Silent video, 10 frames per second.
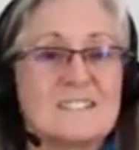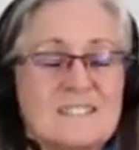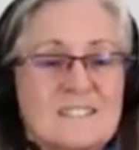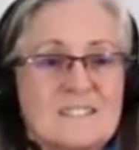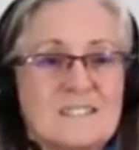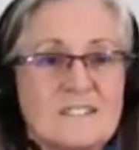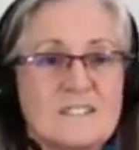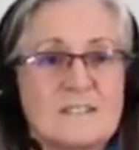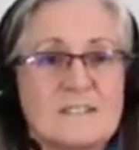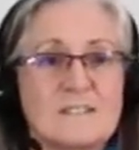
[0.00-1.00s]

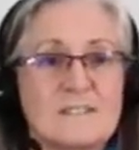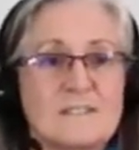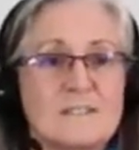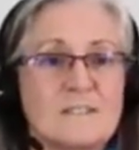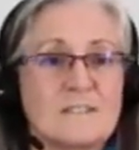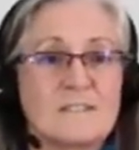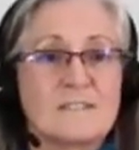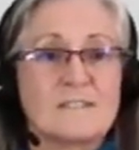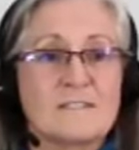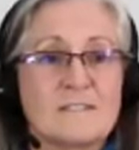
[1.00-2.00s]

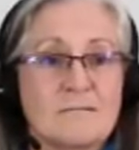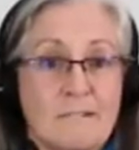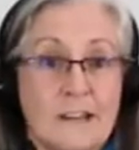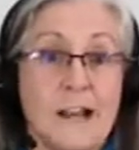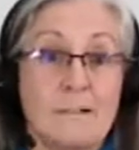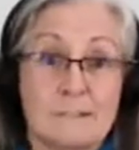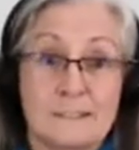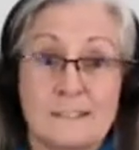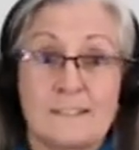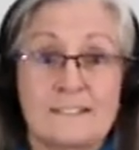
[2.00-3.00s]

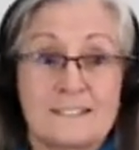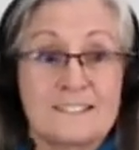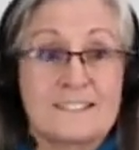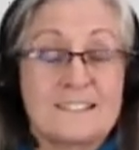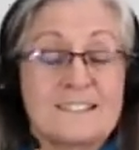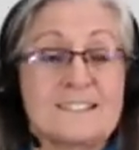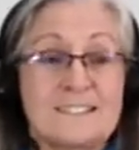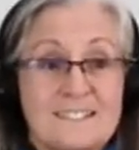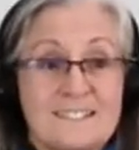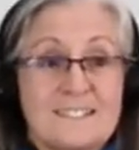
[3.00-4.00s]

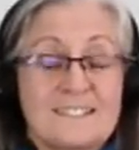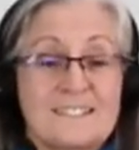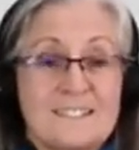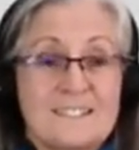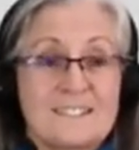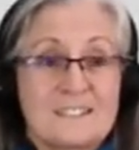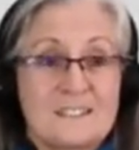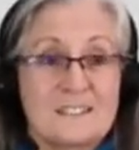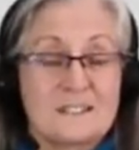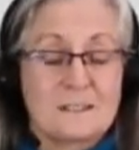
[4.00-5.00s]

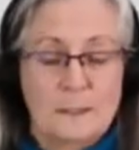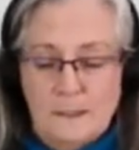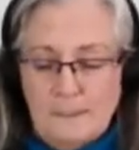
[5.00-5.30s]
(silent)